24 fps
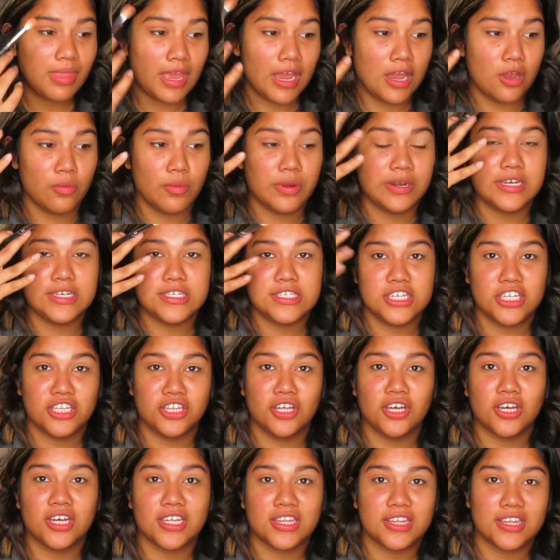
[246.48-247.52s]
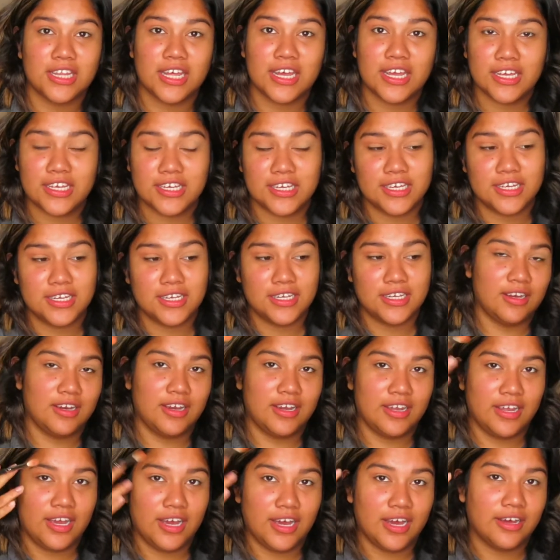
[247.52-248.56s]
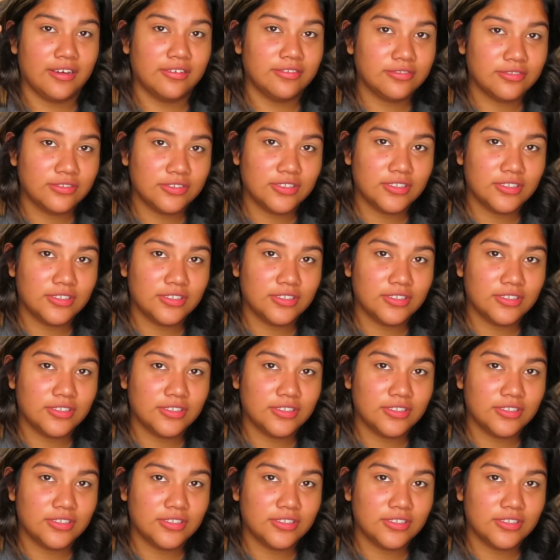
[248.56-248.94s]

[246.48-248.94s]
I want it to look like I have,